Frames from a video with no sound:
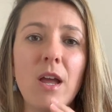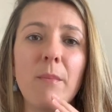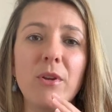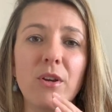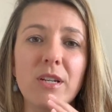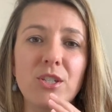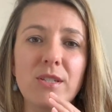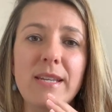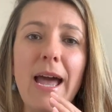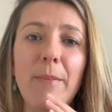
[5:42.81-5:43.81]
but you're going to
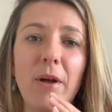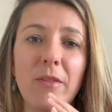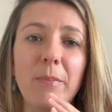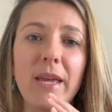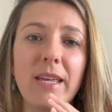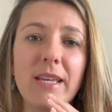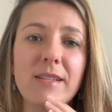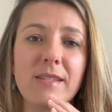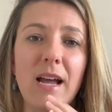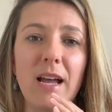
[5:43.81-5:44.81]
just tap on the pinky
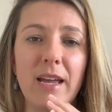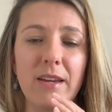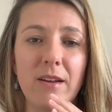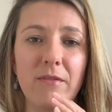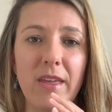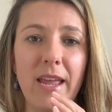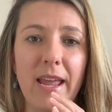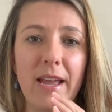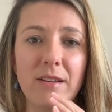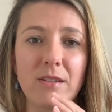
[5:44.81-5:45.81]
side of the
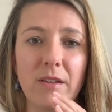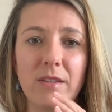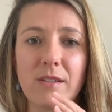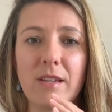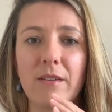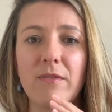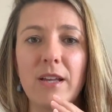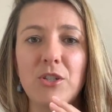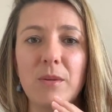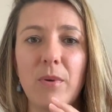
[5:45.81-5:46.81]
hand, on this like
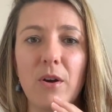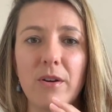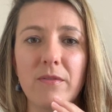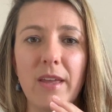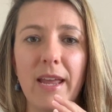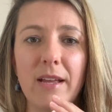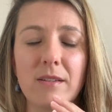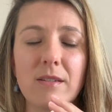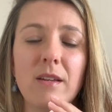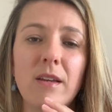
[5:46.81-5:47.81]
fleshy part of the hand.